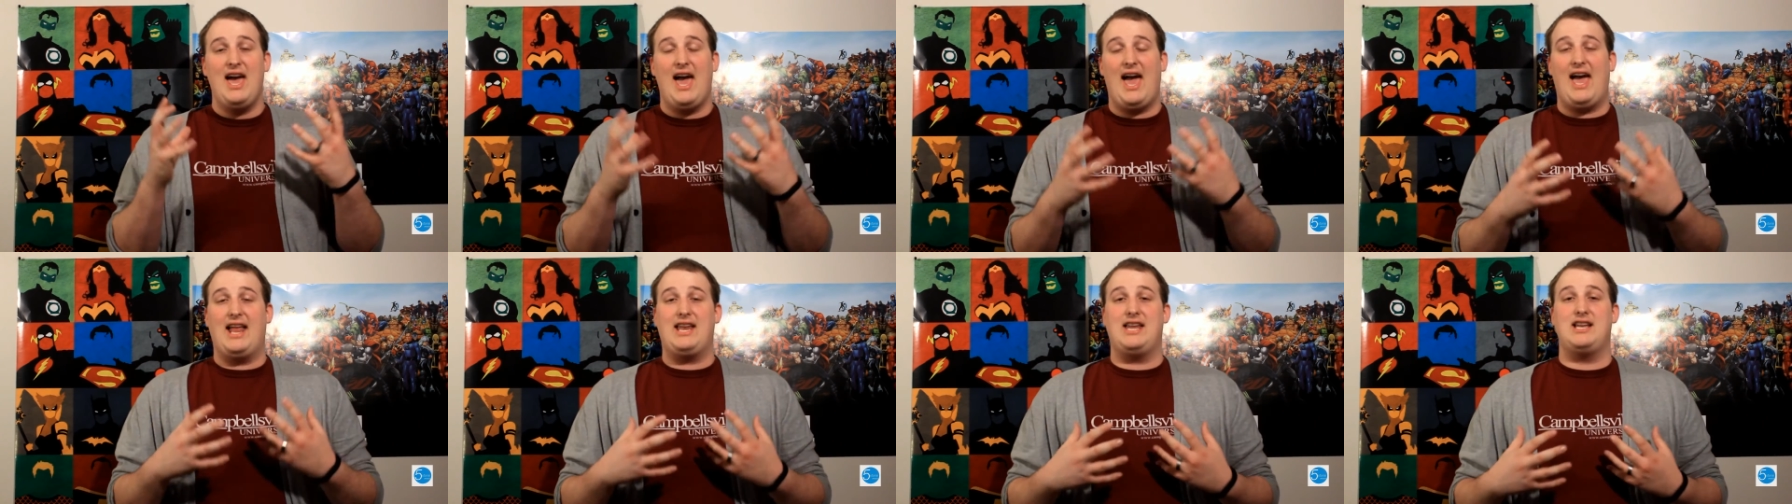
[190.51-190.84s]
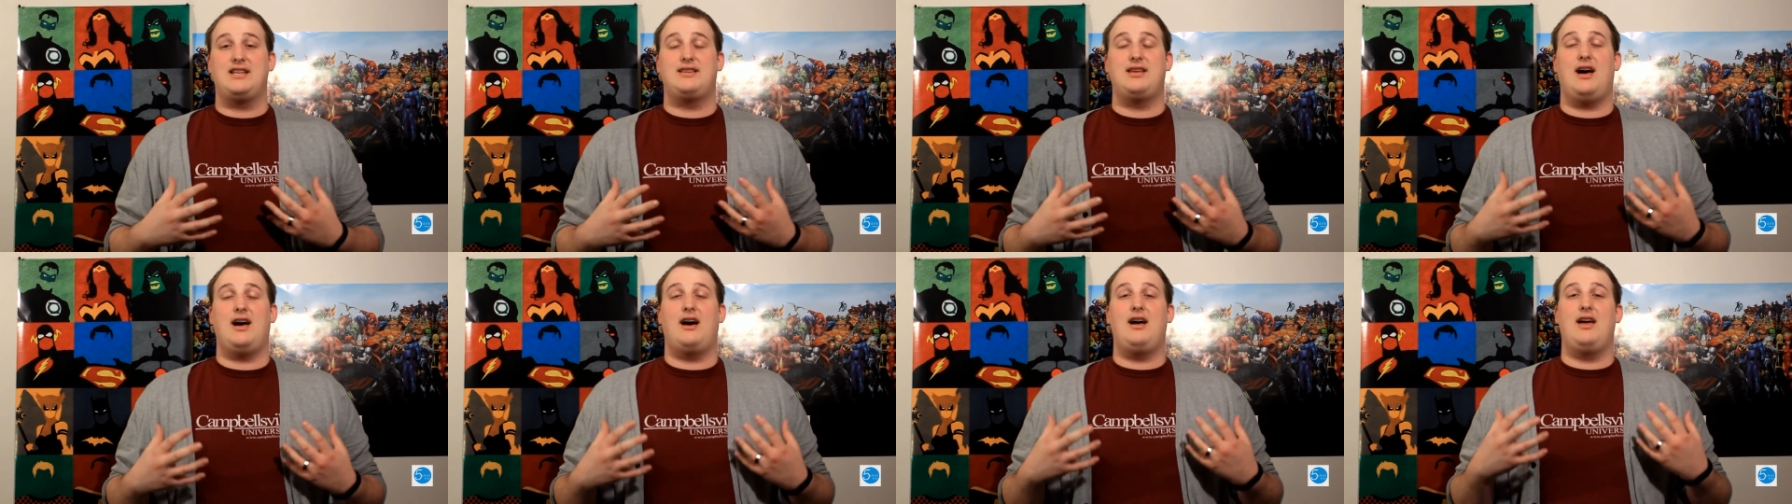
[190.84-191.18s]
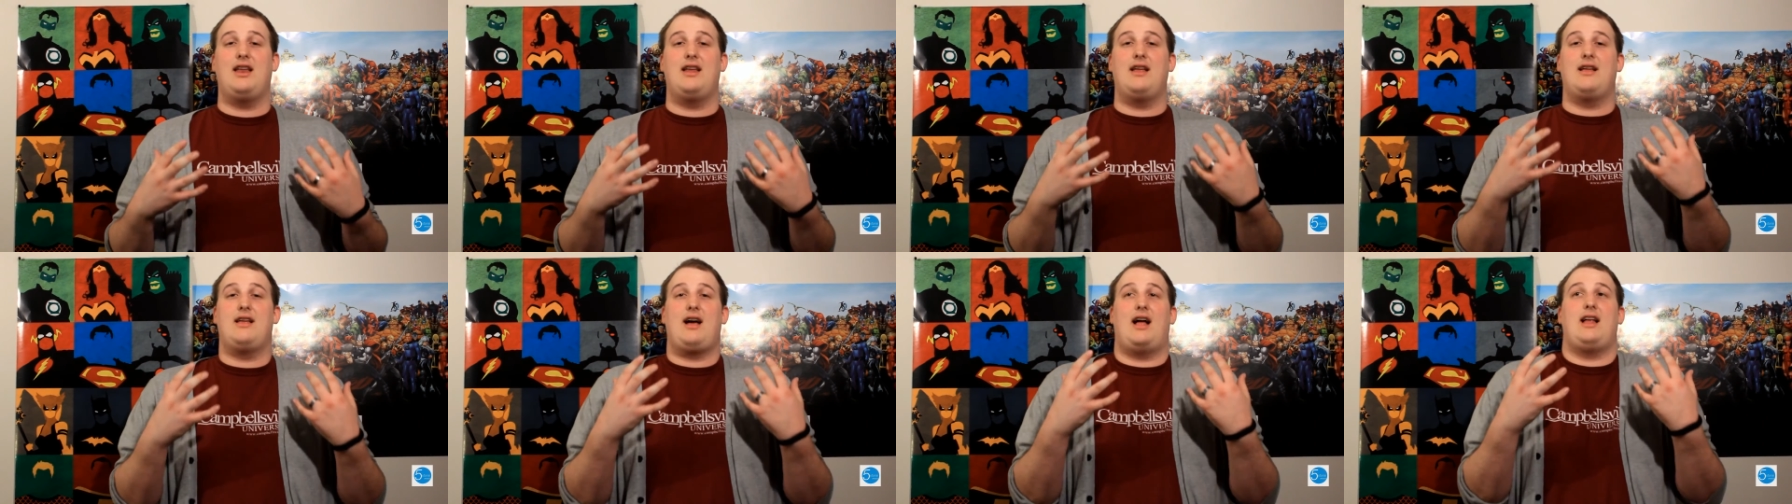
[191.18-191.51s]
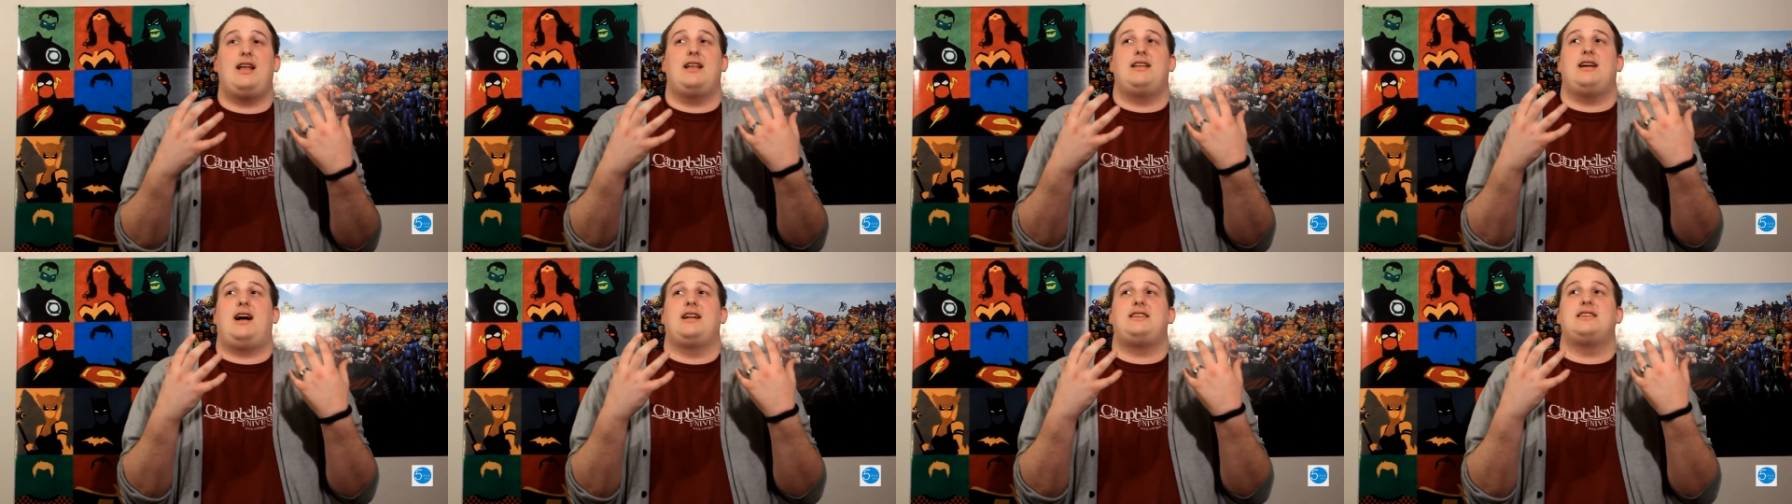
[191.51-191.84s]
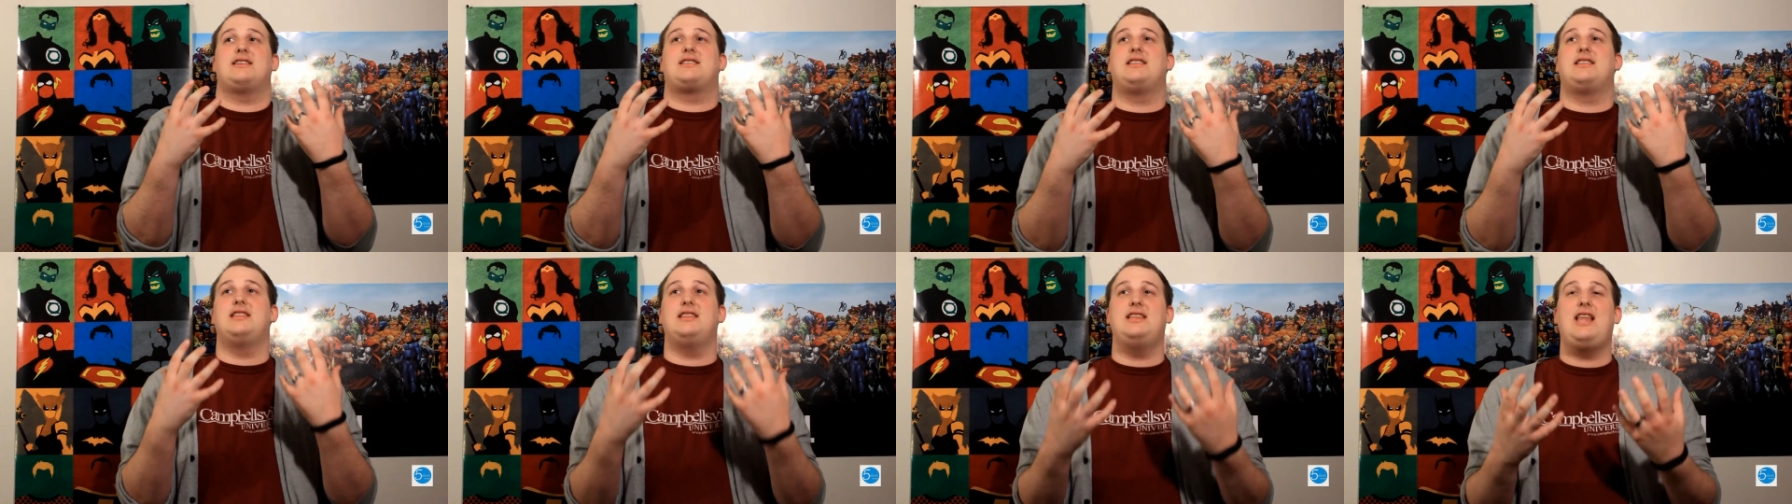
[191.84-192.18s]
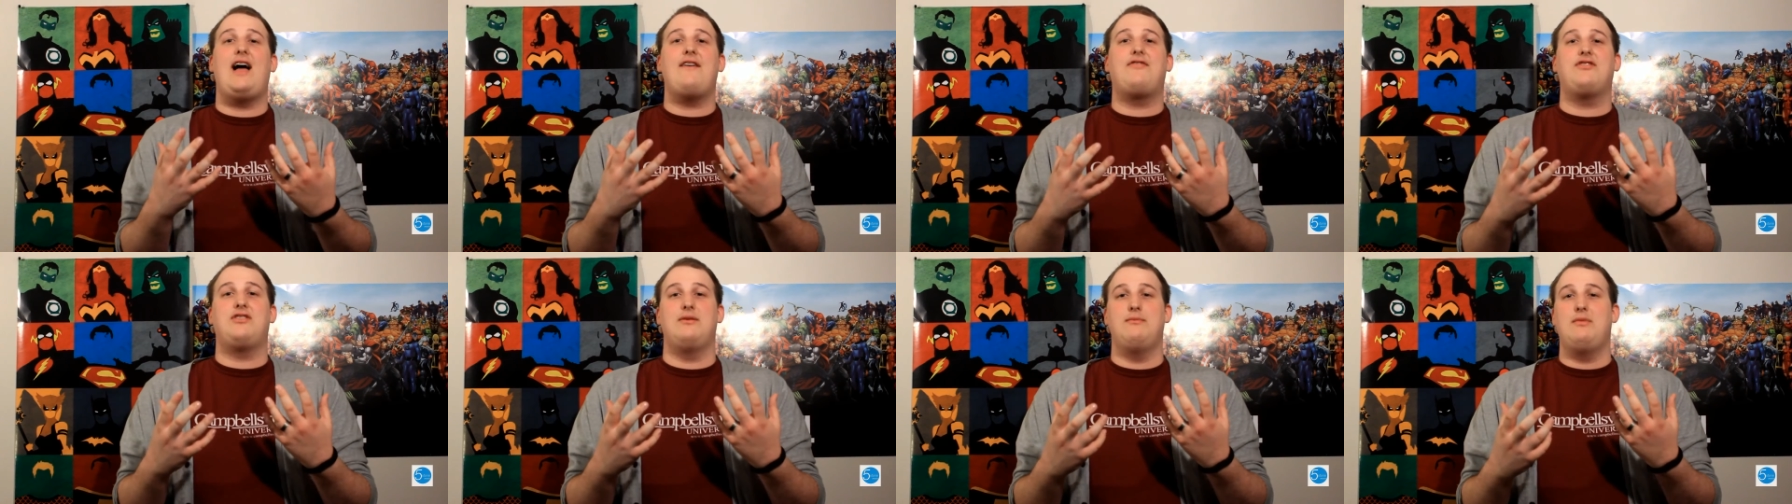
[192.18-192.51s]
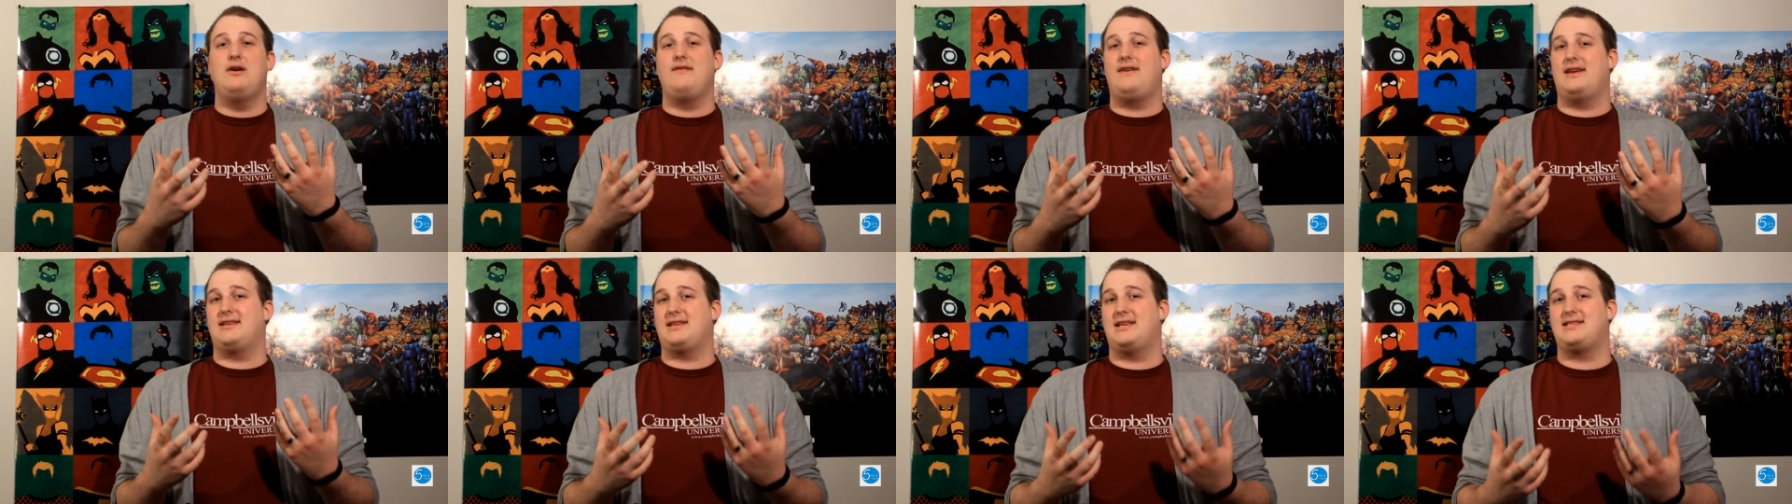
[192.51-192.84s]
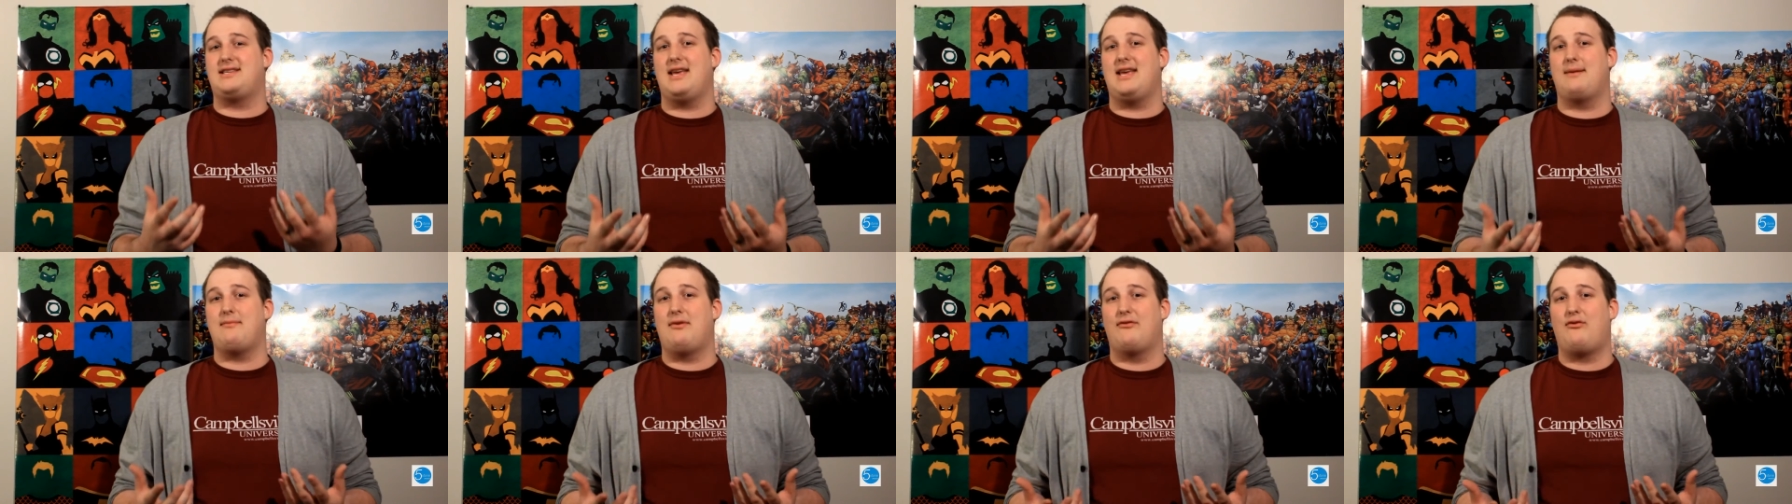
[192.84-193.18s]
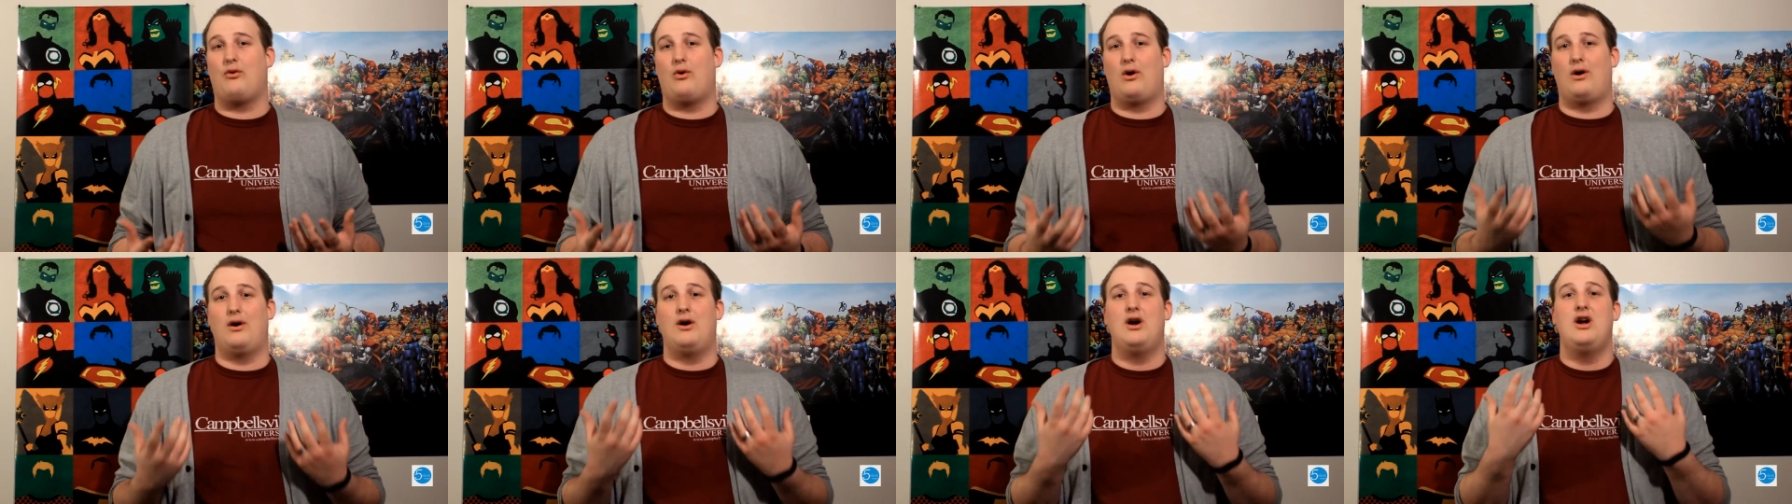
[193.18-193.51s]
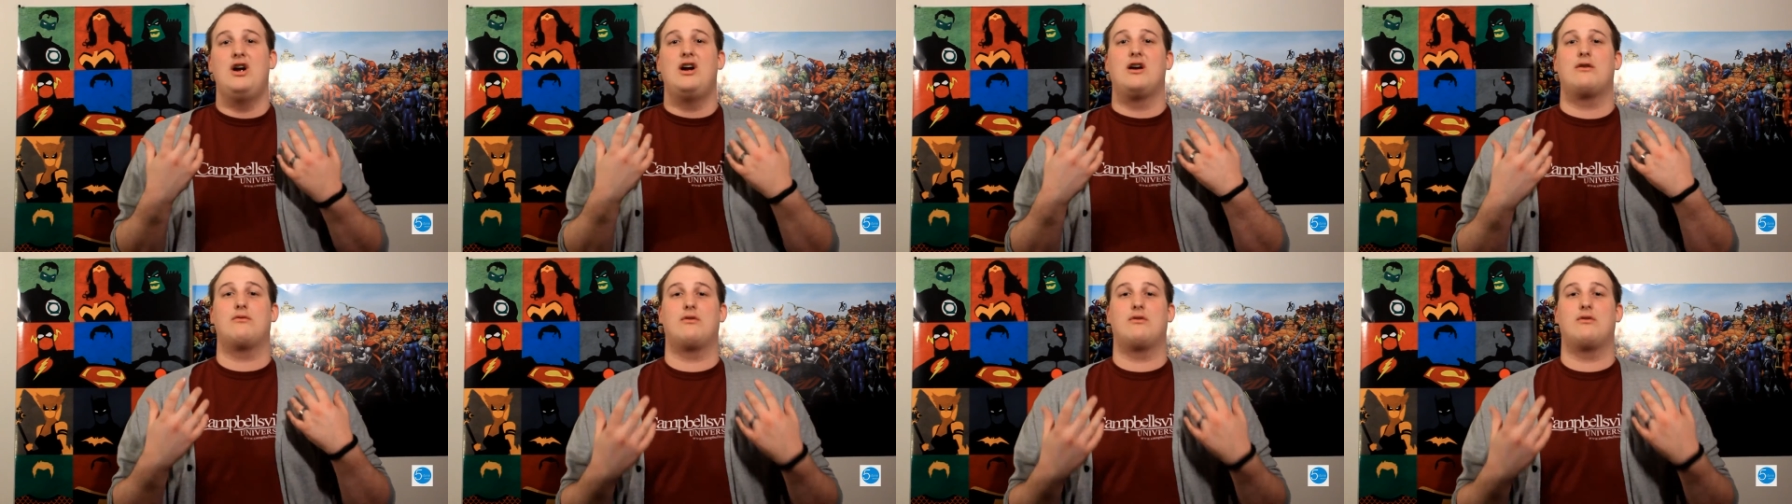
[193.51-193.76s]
and I just left the movie, as I said before,